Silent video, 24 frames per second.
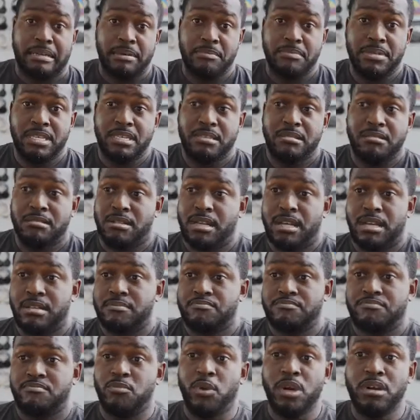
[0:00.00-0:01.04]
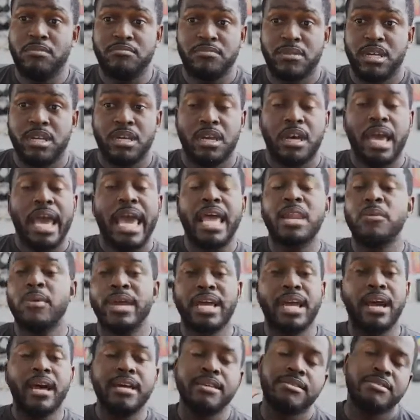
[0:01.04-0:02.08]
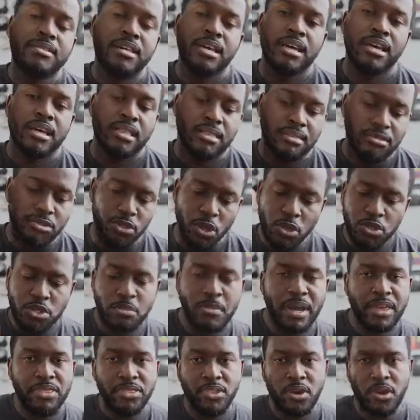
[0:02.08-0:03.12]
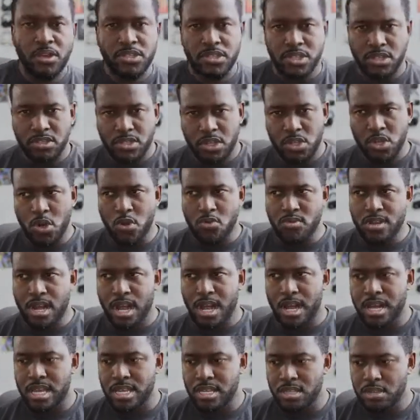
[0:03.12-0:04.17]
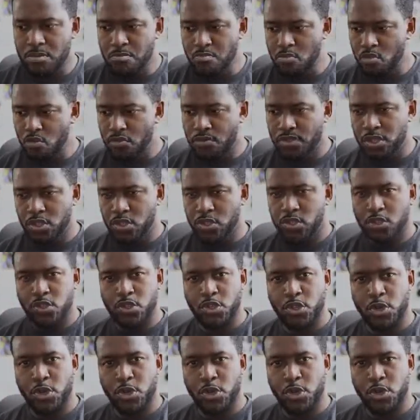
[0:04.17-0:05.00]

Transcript: I mean, uh, well, anyway, guys, those are my thoughts on the Note 9 moving to